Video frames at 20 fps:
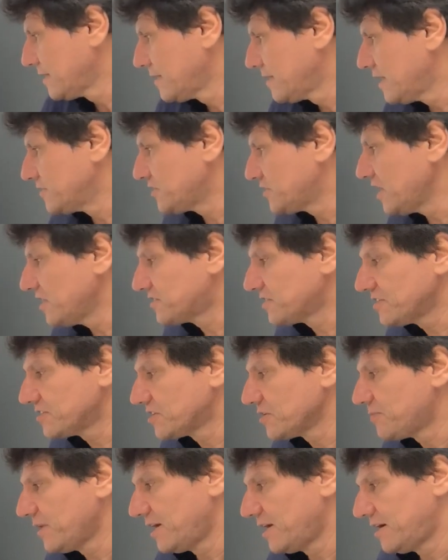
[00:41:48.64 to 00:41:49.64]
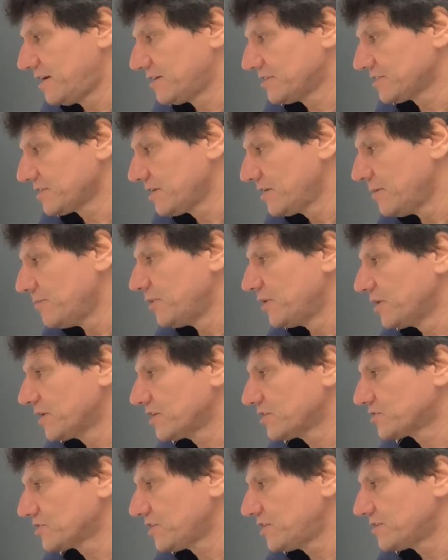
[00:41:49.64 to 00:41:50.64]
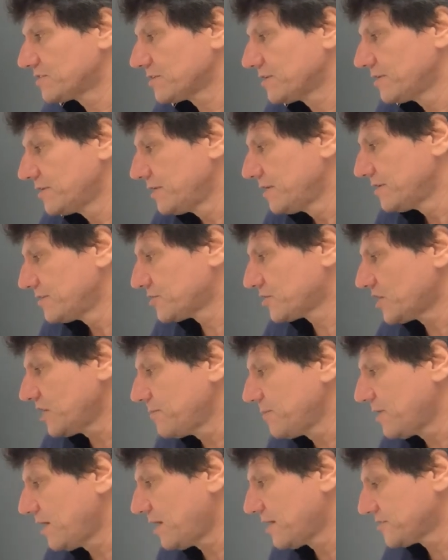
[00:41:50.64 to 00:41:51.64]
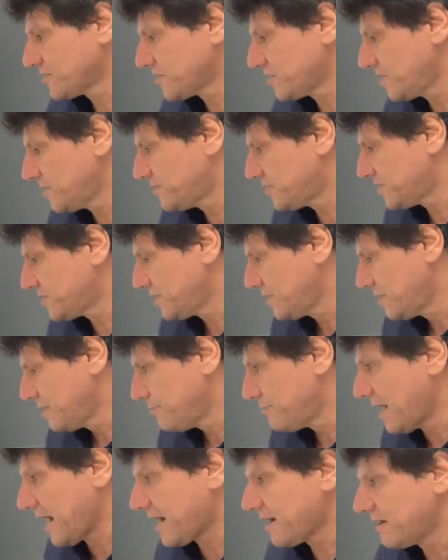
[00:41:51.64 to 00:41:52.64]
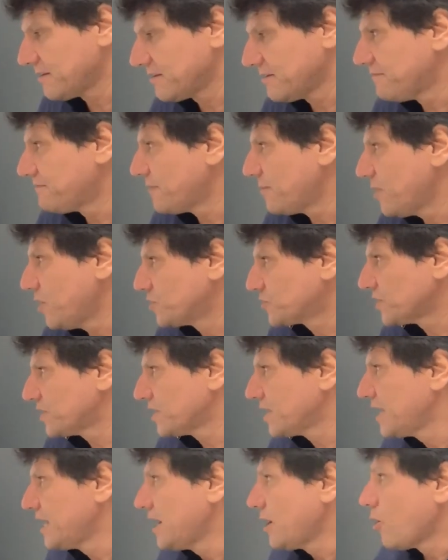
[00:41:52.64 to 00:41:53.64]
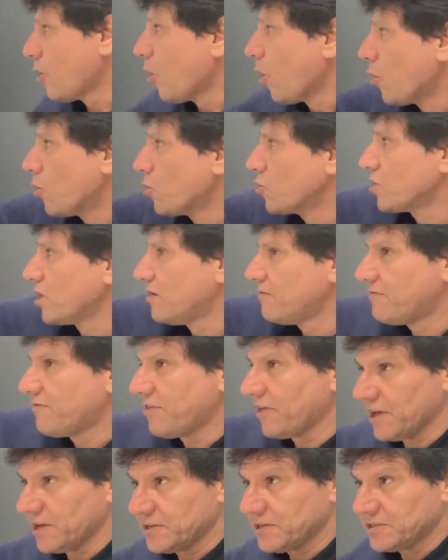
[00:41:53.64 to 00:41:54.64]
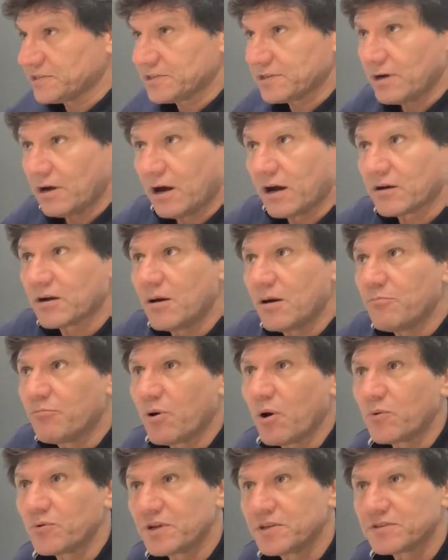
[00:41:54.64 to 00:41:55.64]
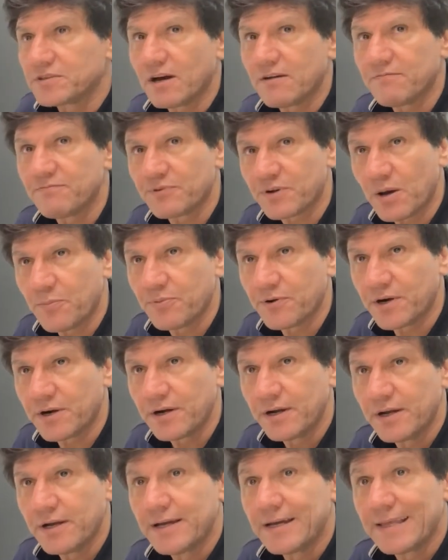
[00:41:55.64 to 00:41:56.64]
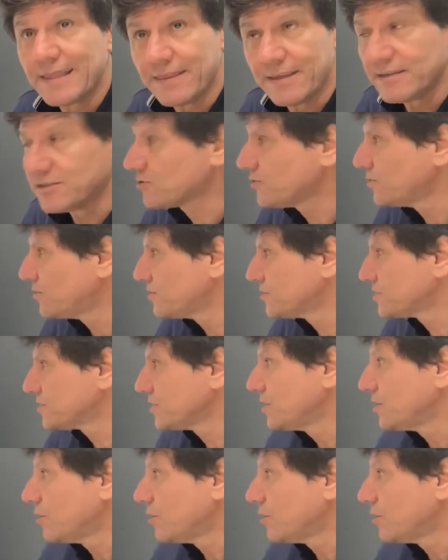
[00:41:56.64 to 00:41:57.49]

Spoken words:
adjacency pairs, implicatures, schema, scripts, background information. All of these are components of proper discourse,